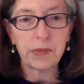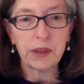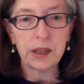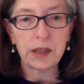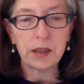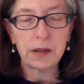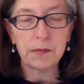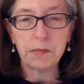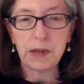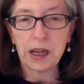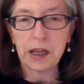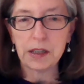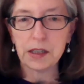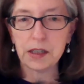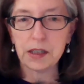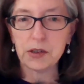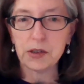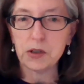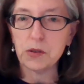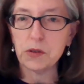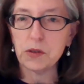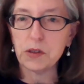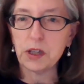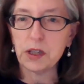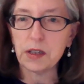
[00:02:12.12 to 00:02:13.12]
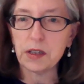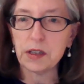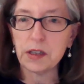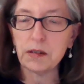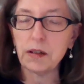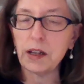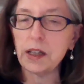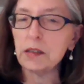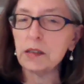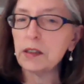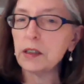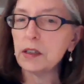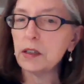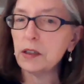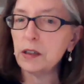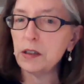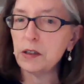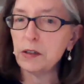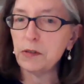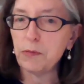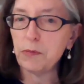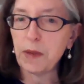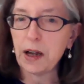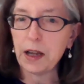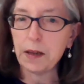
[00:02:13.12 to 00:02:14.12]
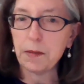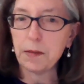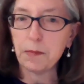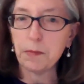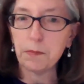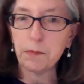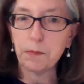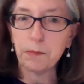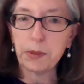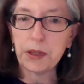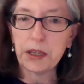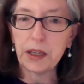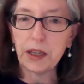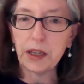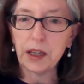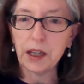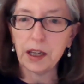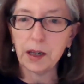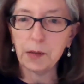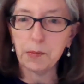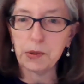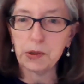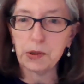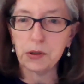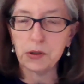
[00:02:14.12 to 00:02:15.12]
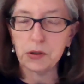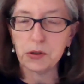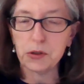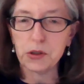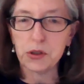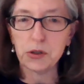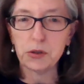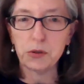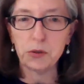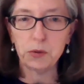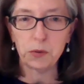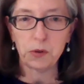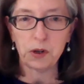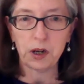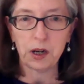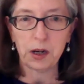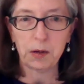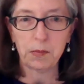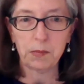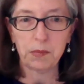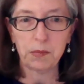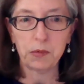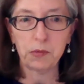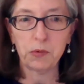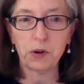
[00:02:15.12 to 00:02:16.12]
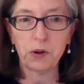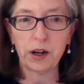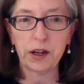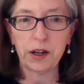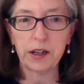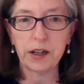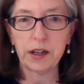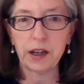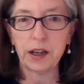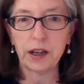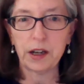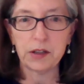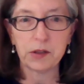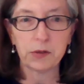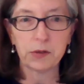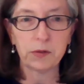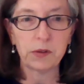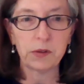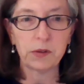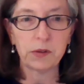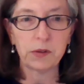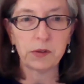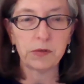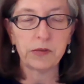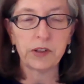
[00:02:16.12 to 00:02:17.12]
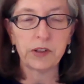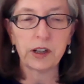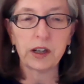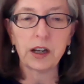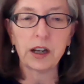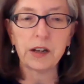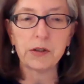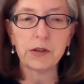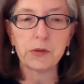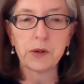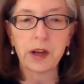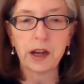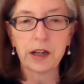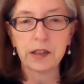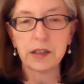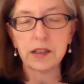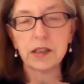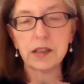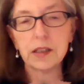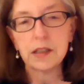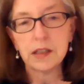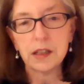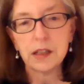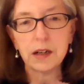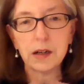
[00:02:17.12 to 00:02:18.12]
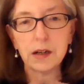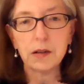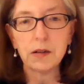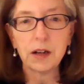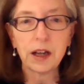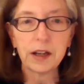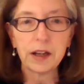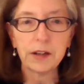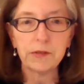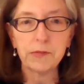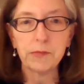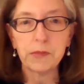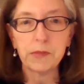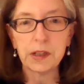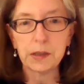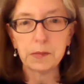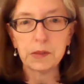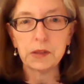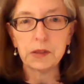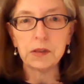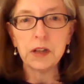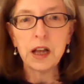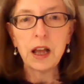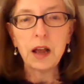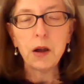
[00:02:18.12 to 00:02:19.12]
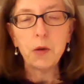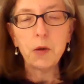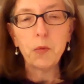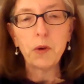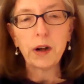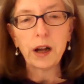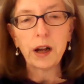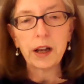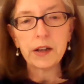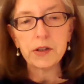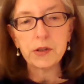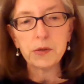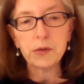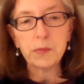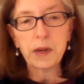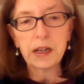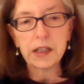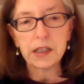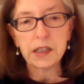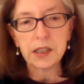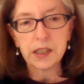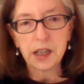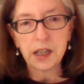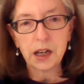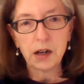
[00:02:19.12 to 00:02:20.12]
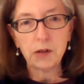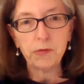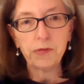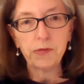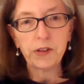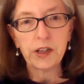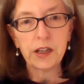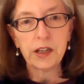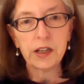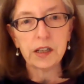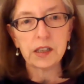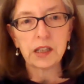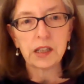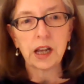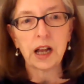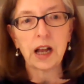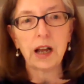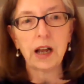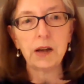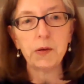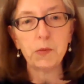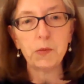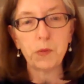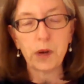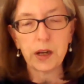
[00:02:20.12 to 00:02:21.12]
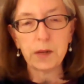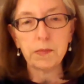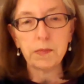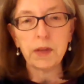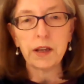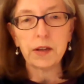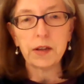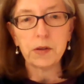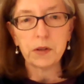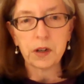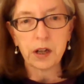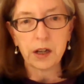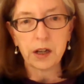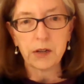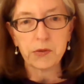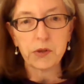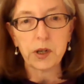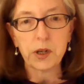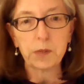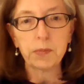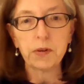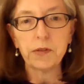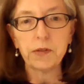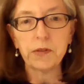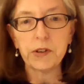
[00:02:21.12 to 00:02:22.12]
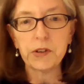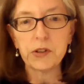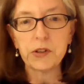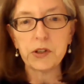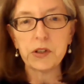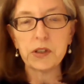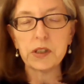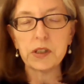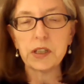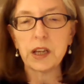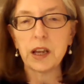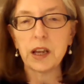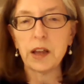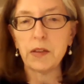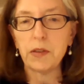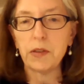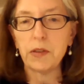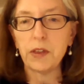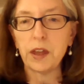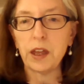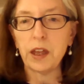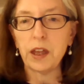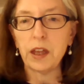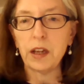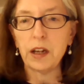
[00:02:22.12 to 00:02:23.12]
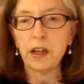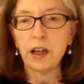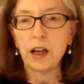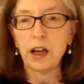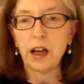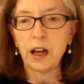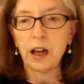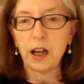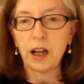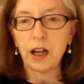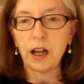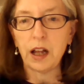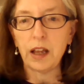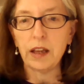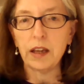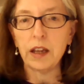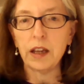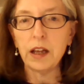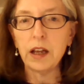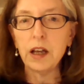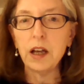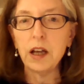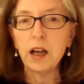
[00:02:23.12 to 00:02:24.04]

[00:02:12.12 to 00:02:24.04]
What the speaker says: in Massachusetts, the likelihood of my being able to write a terrific contract is, kind of minimal. What I do myself is I write my own contract provisions, and then I